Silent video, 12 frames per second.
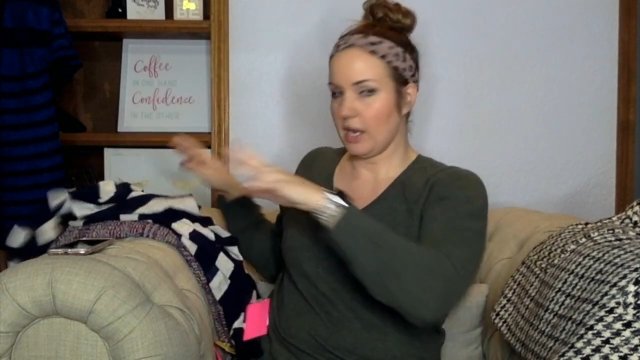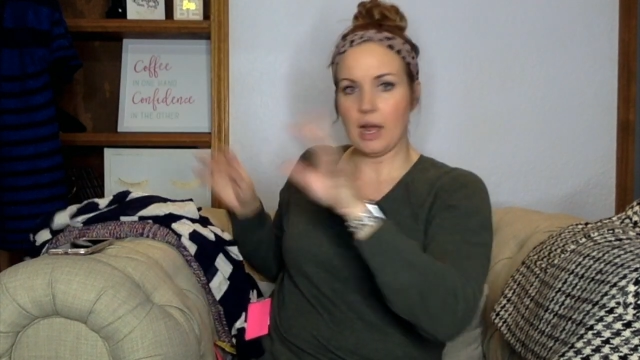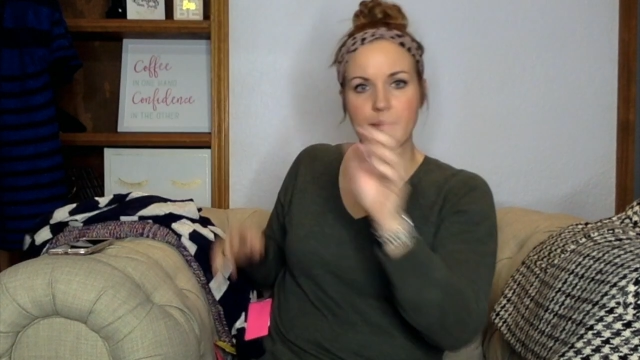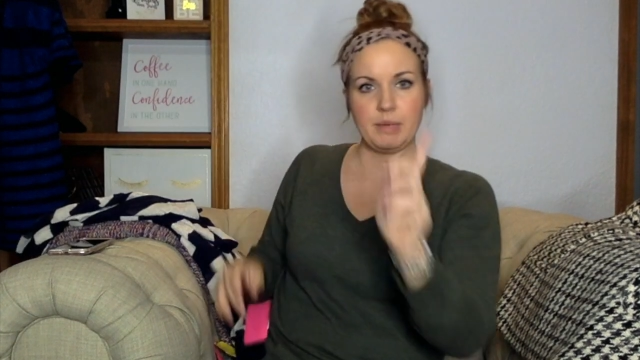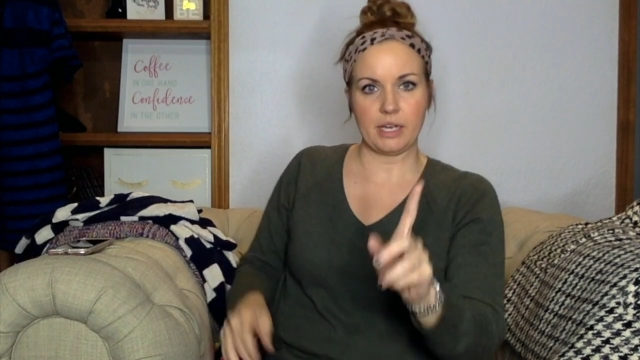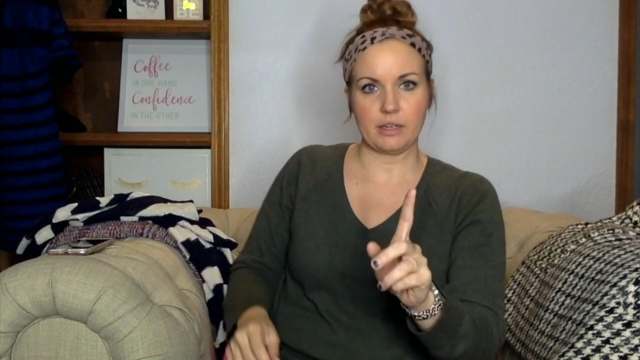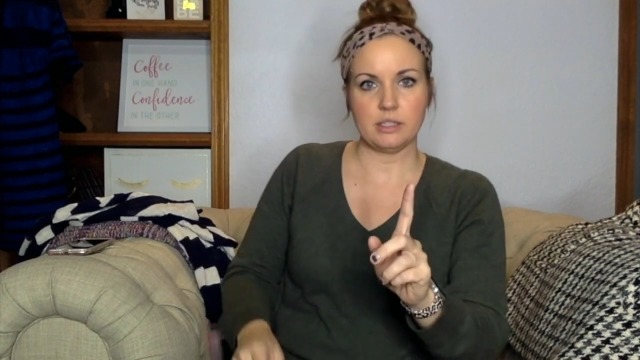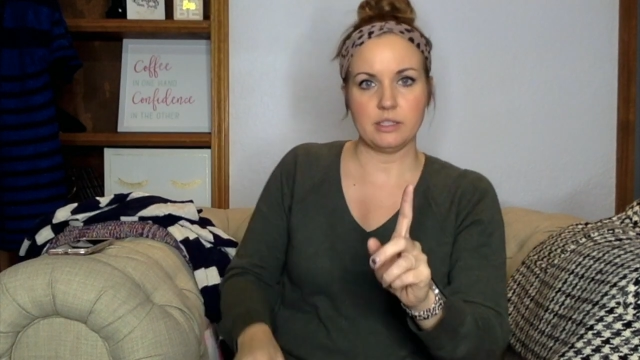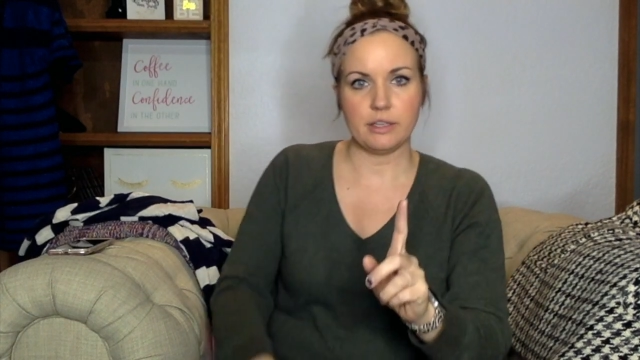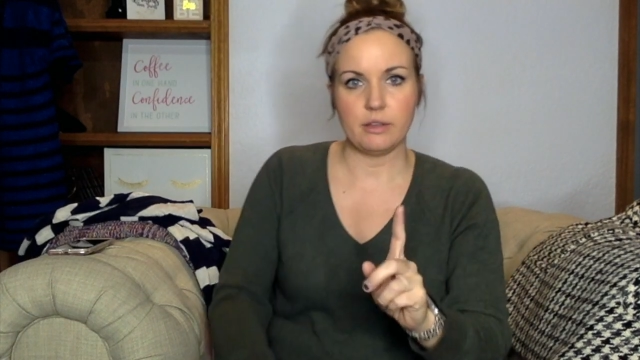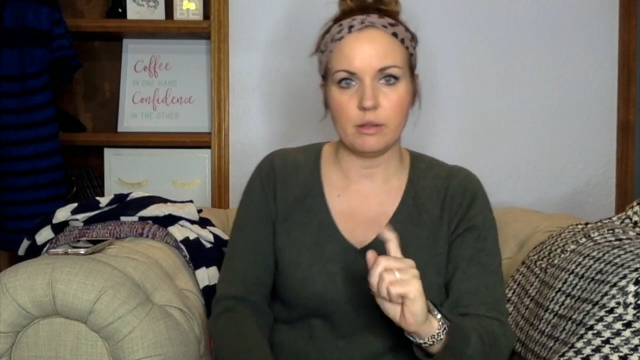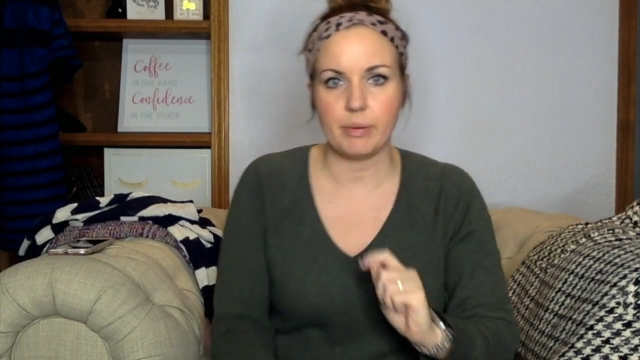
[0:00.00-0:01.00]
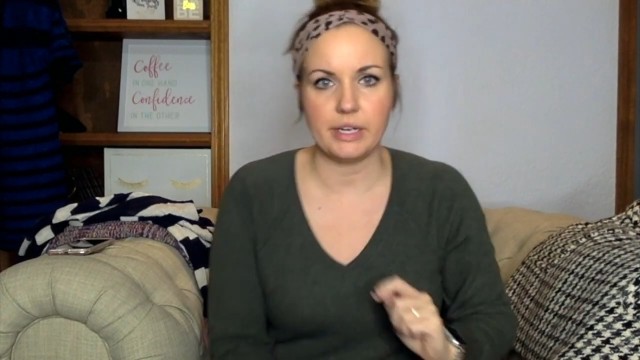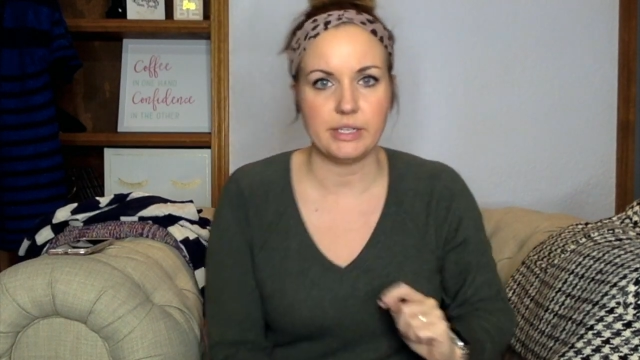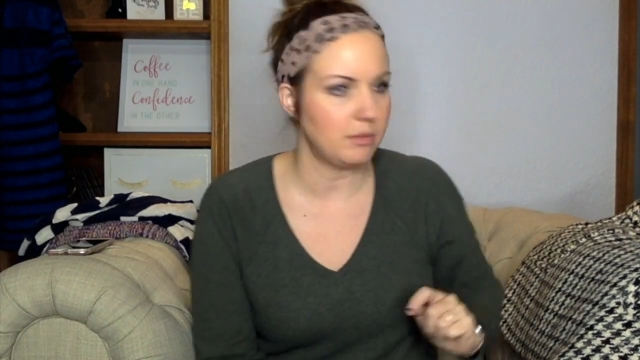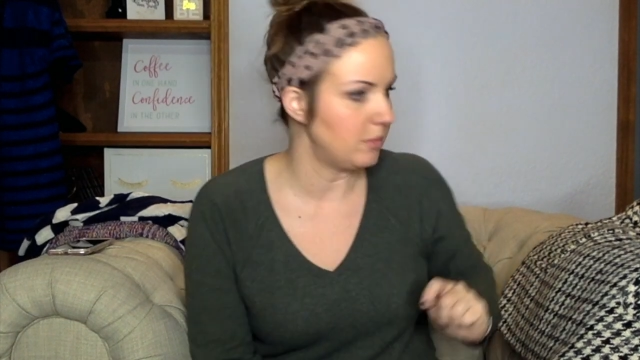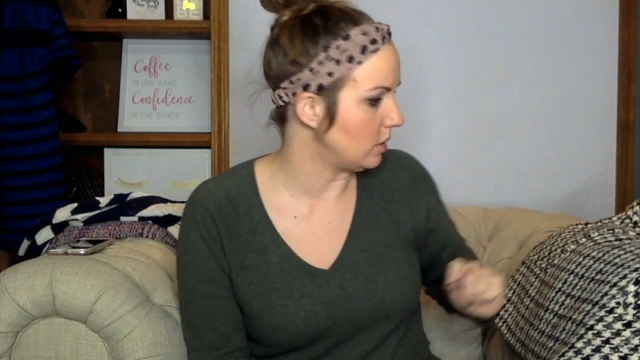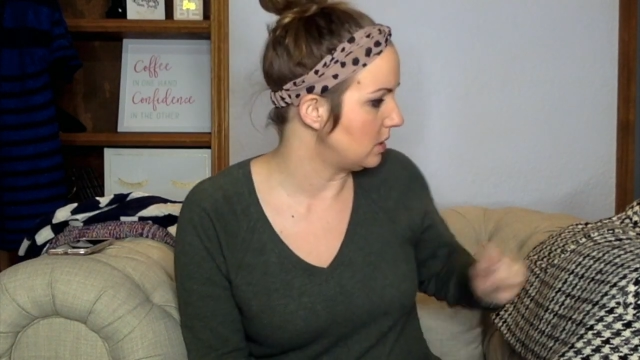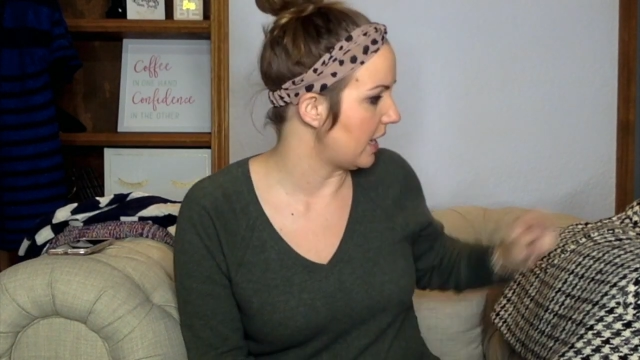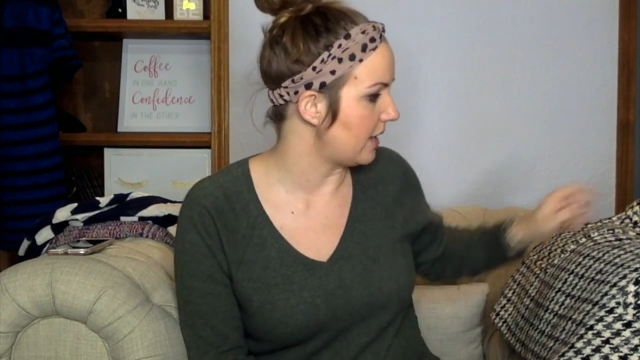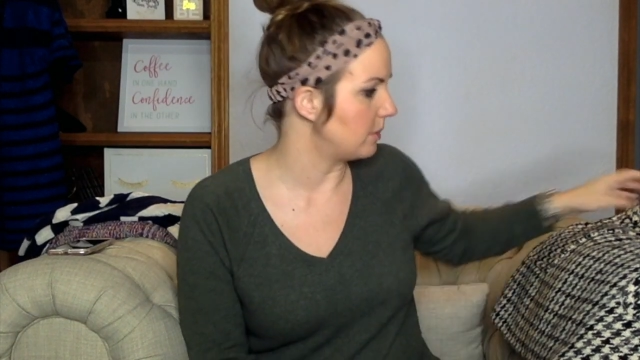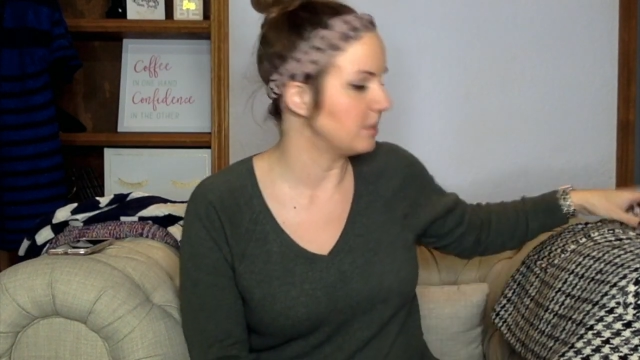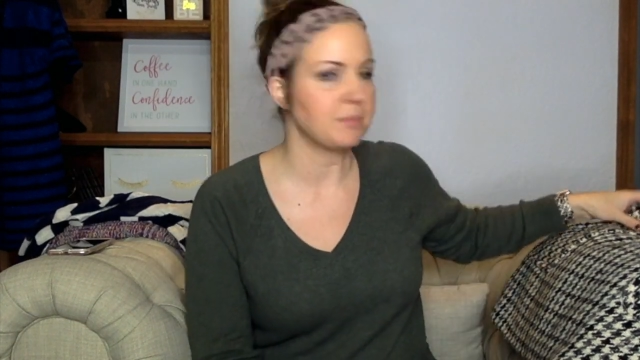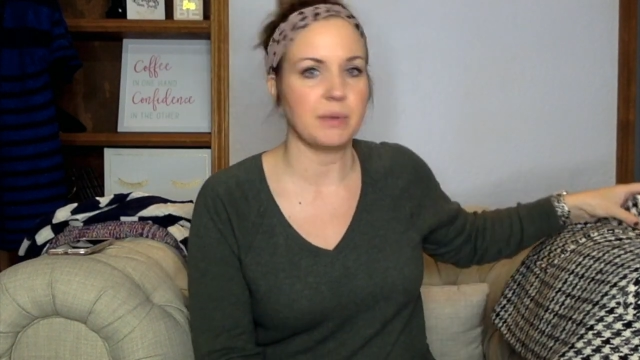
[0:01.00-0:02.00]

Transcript: I'm not going to tell you the price on most items,